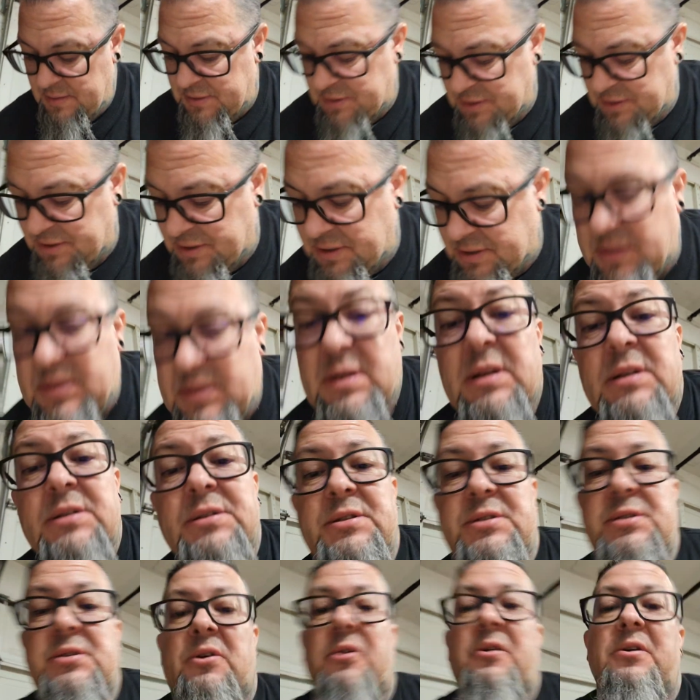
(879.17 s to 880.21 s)
It's
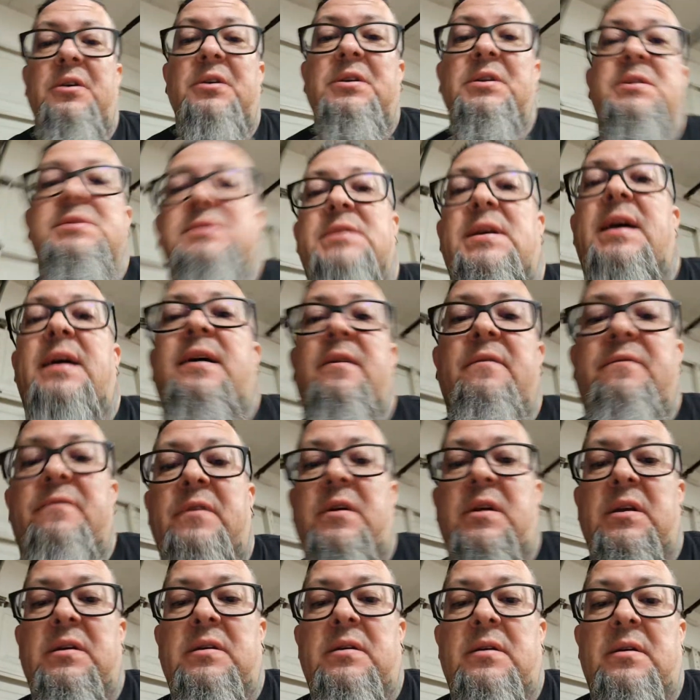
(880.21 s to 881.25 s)
just hard because I have
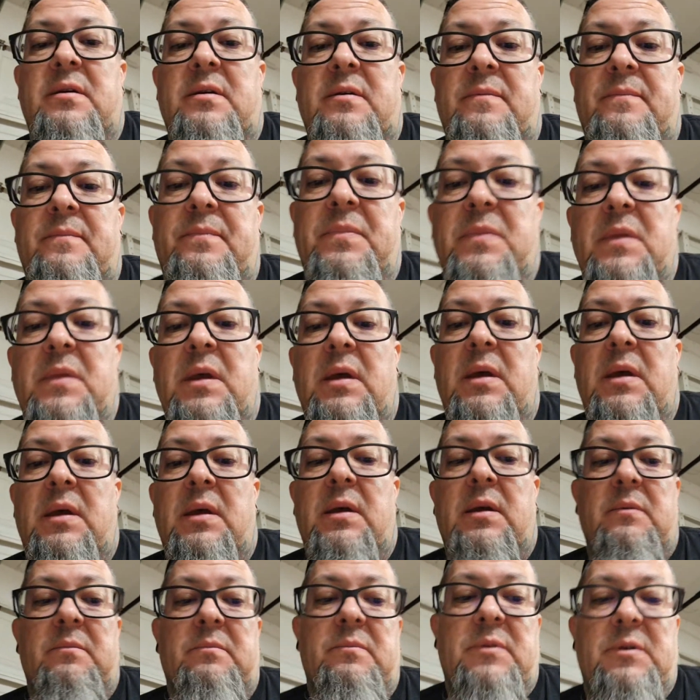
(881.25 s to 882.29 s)
me
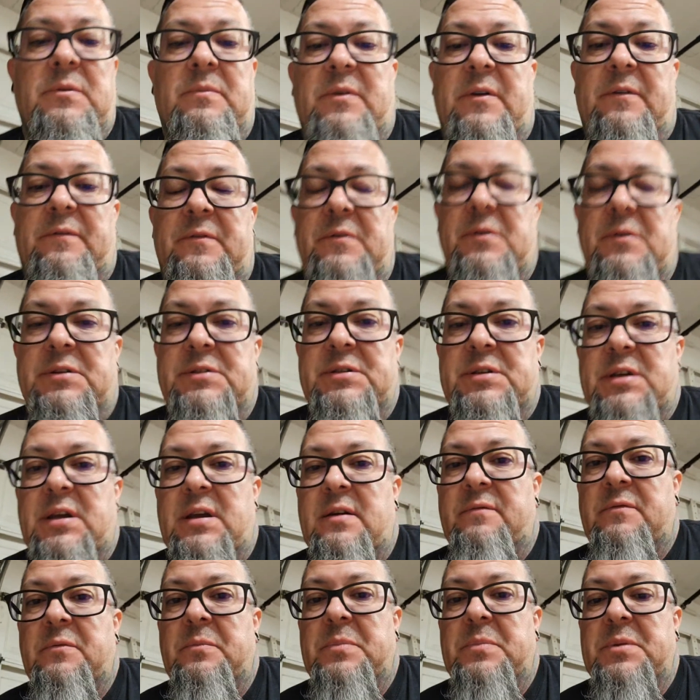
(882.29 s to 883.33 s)
and my fiance
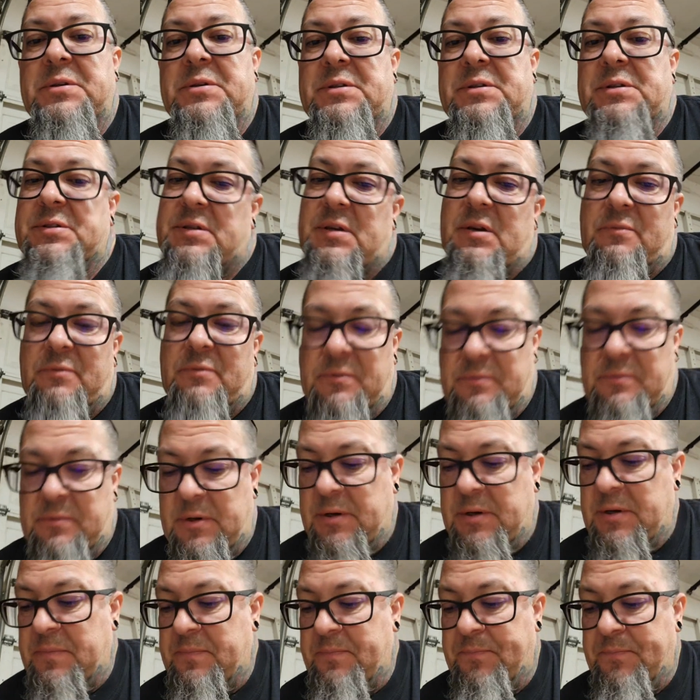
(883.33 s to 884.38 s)
have a business that we
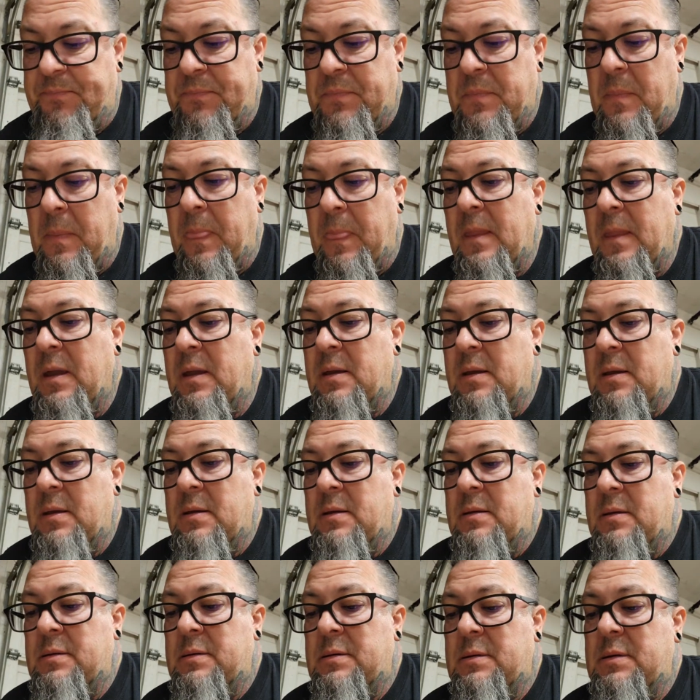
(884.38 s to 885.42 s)
run,
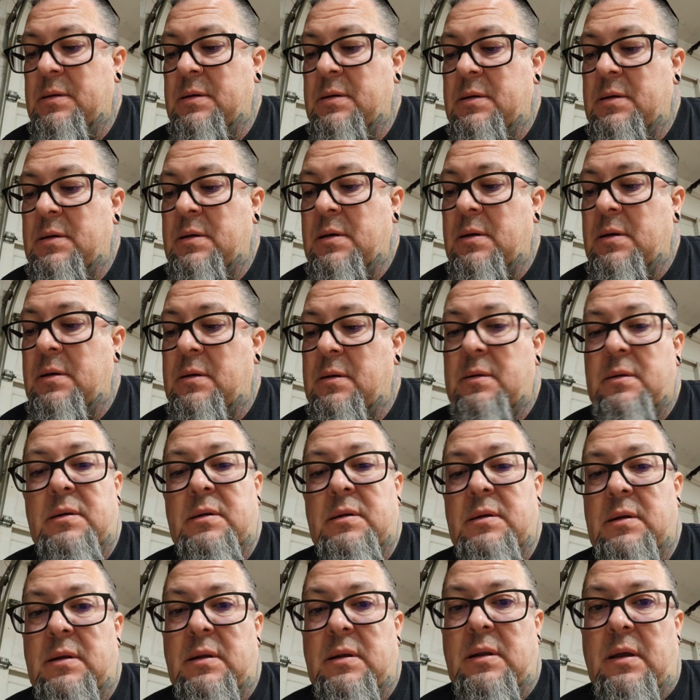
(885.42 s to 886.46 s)
and
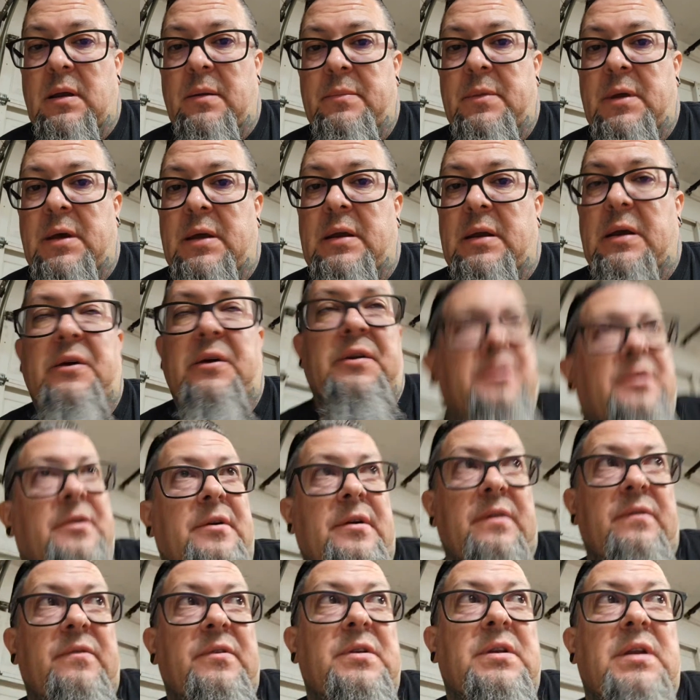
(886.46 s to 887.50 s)
I'm not out here
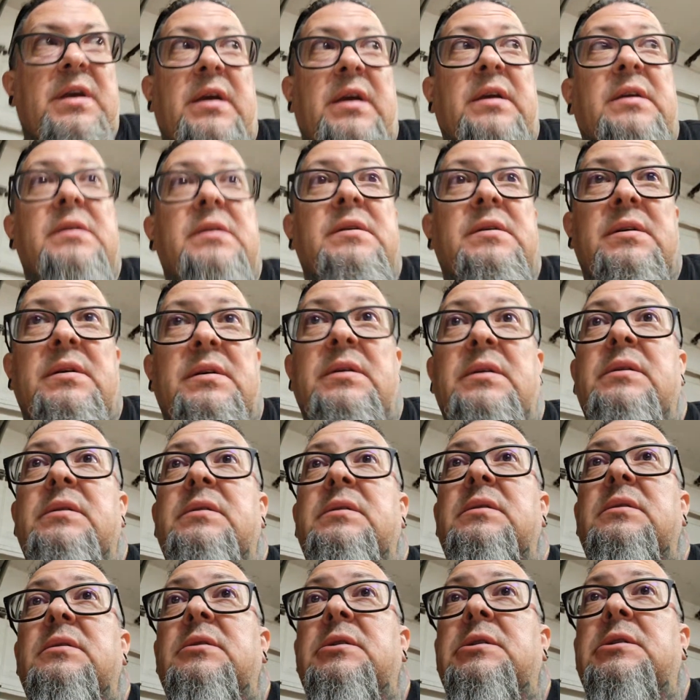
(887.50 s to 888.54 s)
every day.
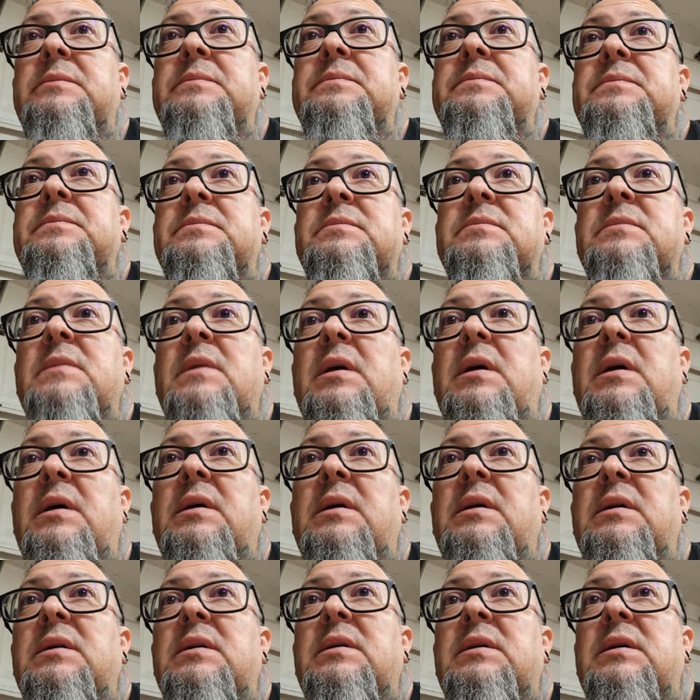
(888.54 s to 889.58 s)
I
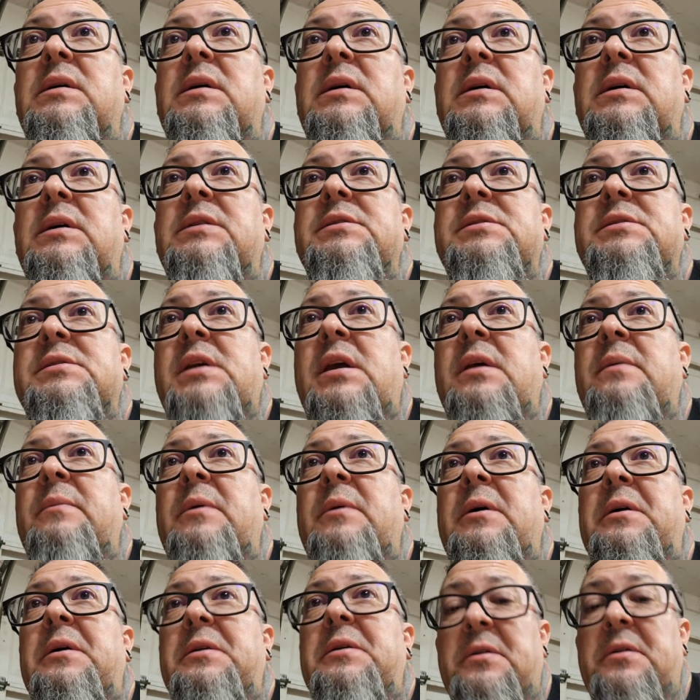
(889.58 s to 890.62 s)
just came
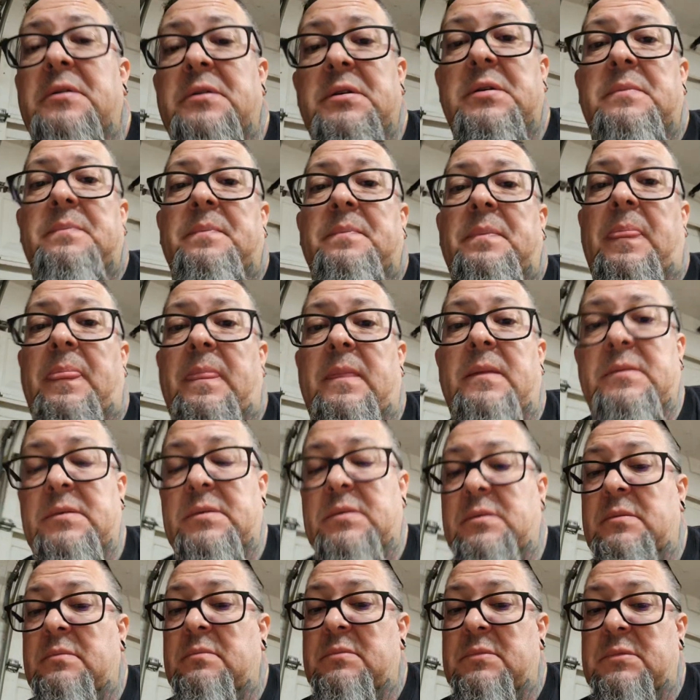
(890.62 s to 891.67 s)
out here to
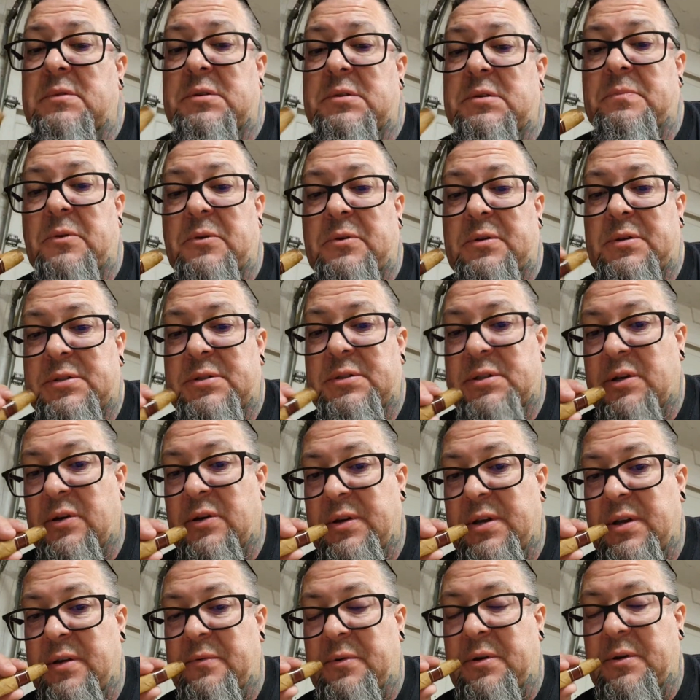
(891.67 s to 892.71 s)
smoke a
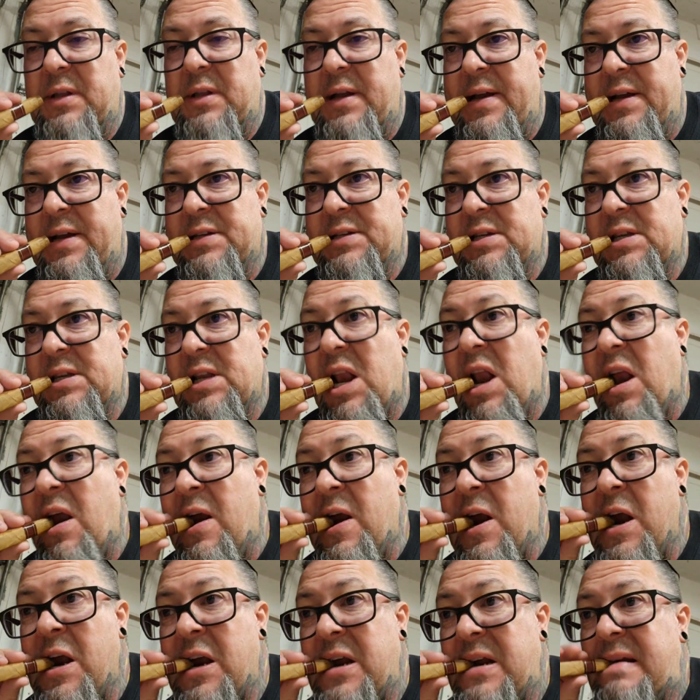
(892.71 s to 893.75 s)
stogie and relax,
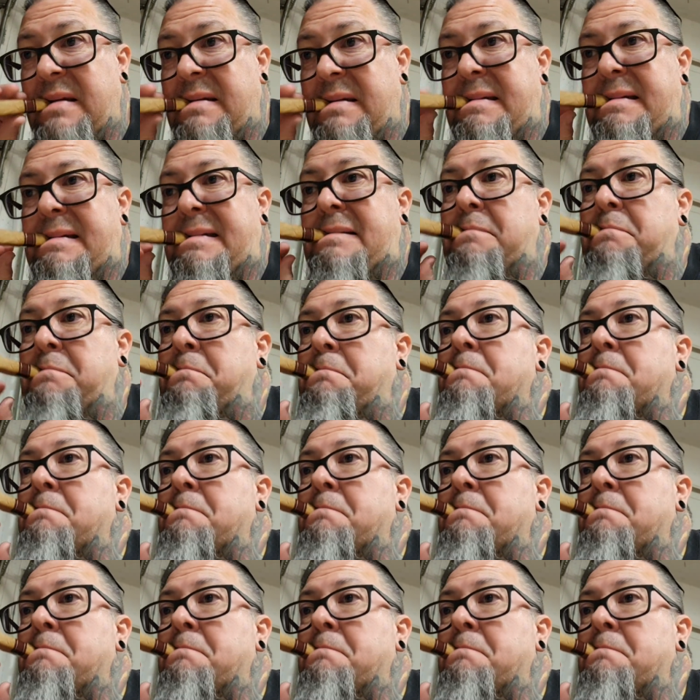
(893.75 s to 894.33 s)
and